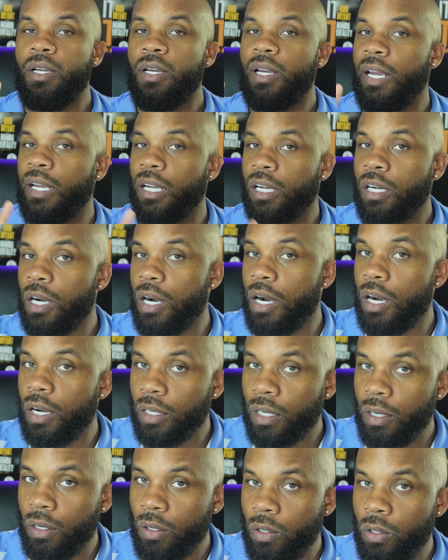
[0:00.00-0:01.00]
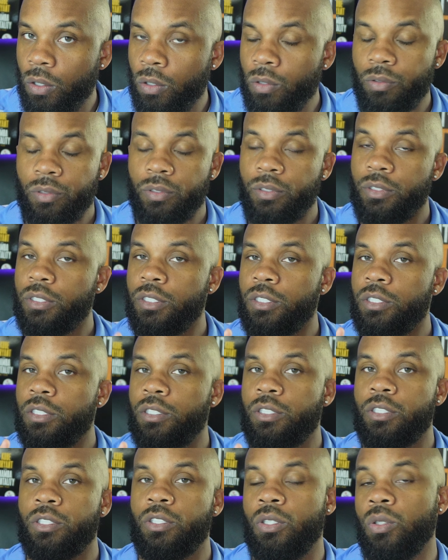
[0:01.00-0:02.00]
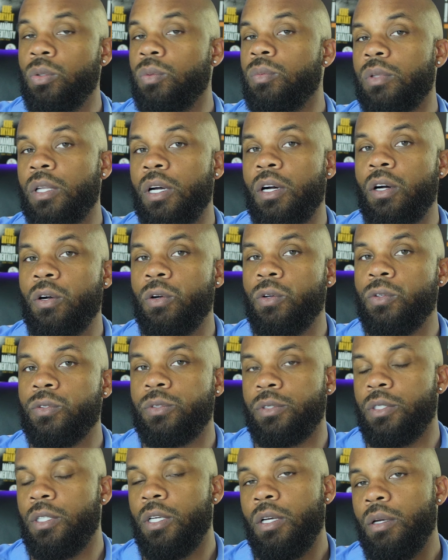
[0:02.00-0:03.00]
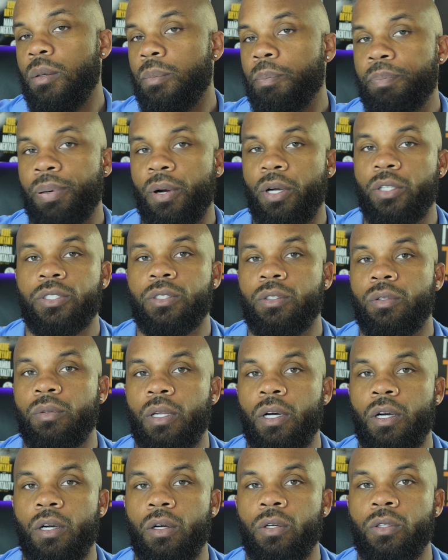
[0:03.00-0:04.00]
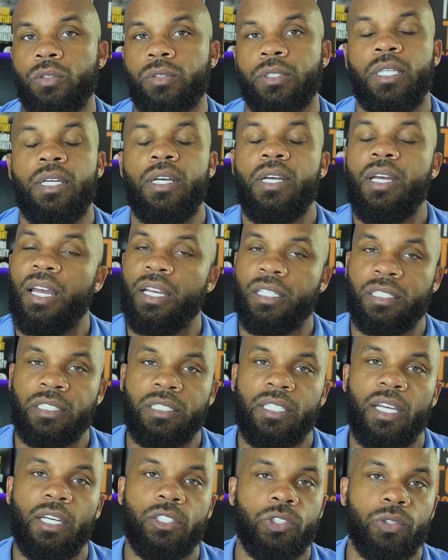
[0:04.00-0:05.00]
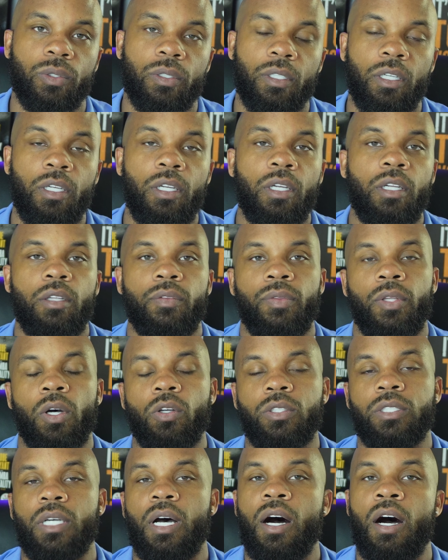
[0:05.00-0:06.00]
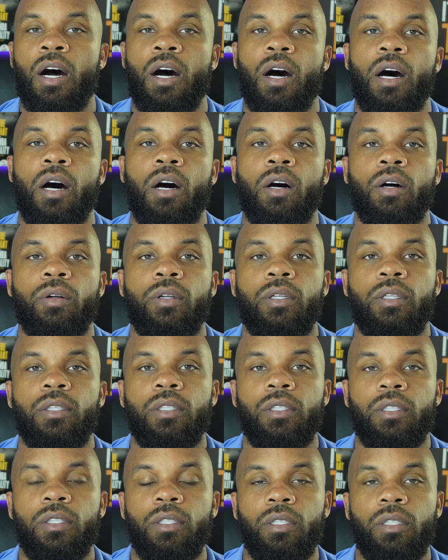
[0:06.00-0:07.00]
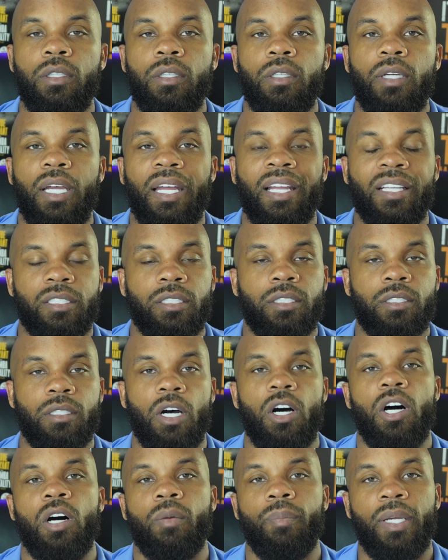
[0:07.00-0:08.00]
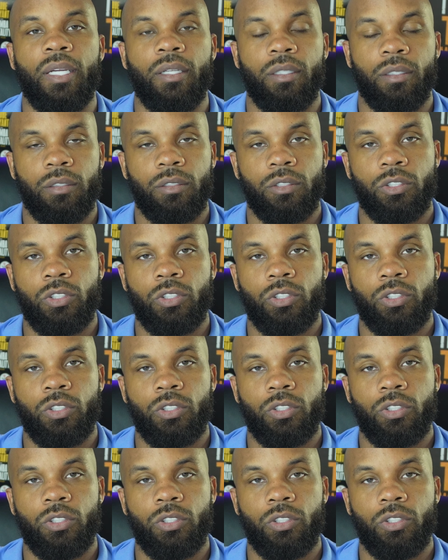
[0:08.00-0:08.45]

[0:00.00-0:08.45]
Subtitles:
a car loan, student loans, personal loans, etc. Those are all installment